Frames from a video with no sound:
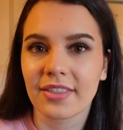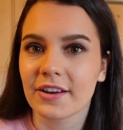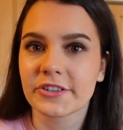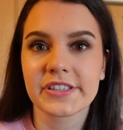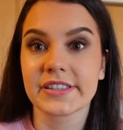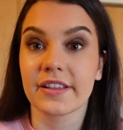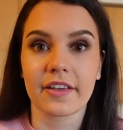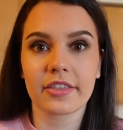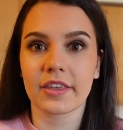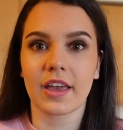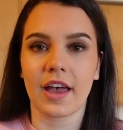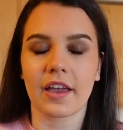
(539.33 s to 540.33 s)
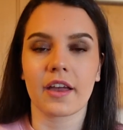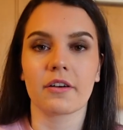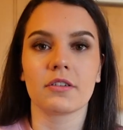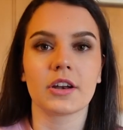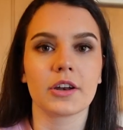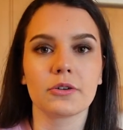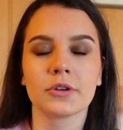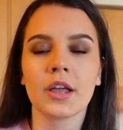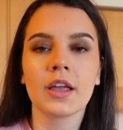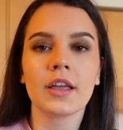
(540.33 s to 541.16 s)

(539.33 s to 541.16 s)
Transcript: There's nothing I can really do.